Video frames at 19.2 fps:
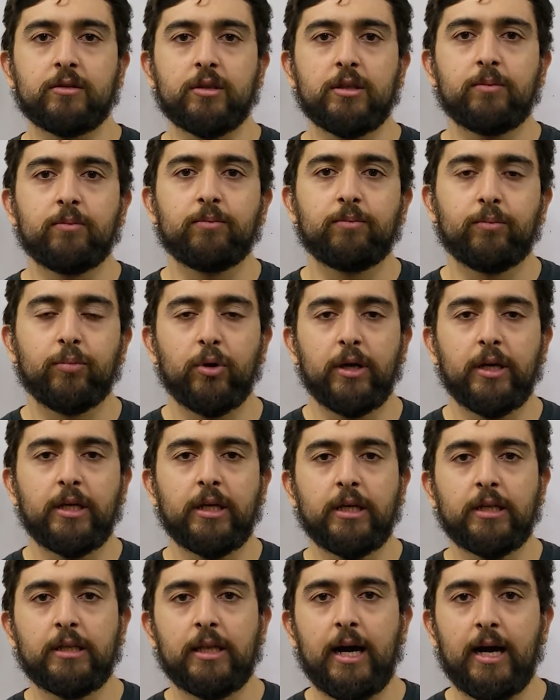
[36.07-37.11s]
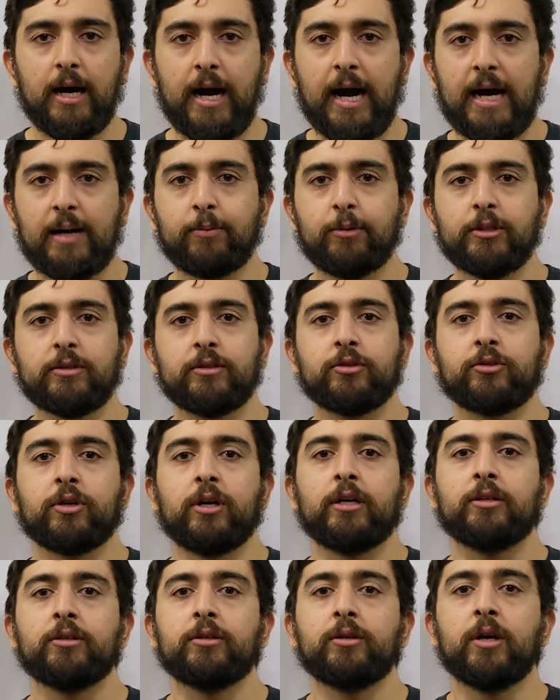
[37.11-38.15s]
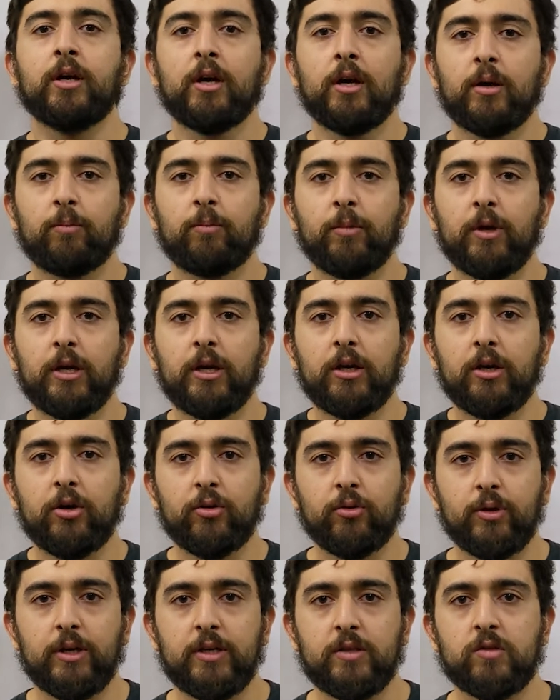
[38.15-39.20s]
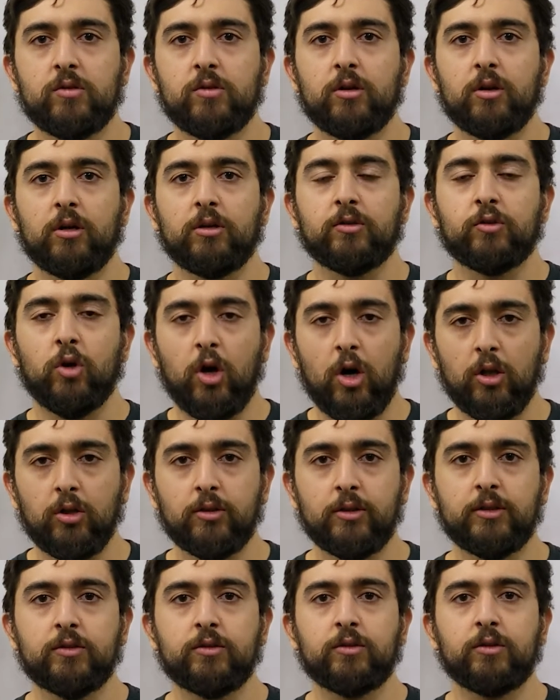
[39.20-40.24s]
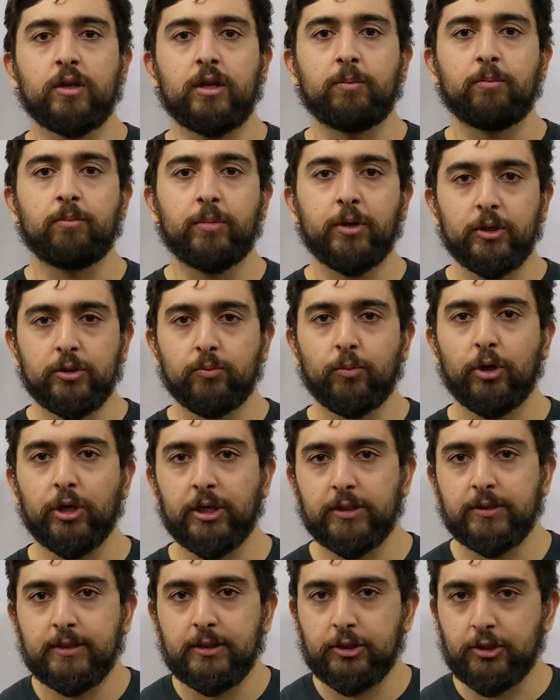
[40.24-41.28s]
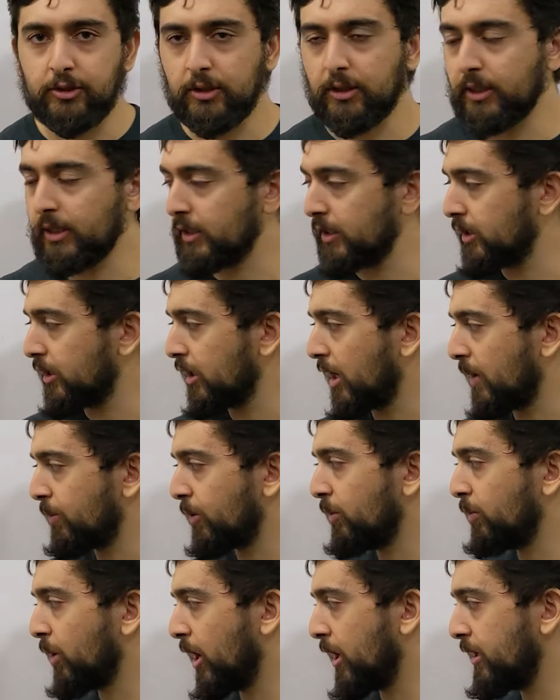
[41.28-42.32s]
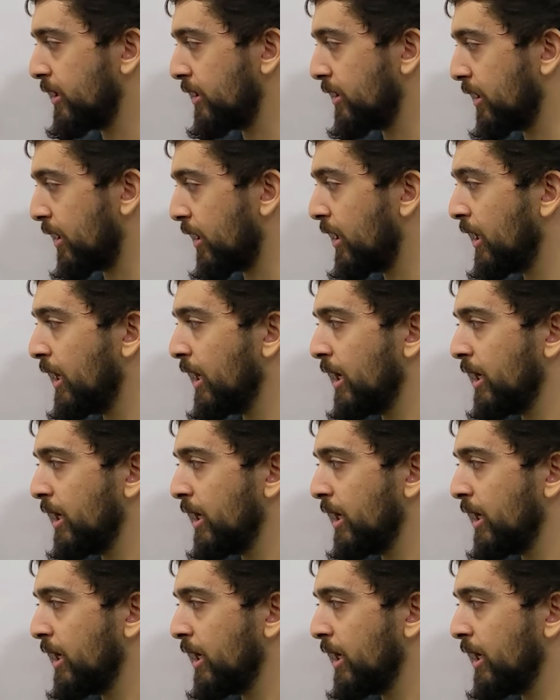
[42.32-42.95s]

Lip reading: Start breaking that habit and try to increase your tolerance and build more conditioning in your upper body there.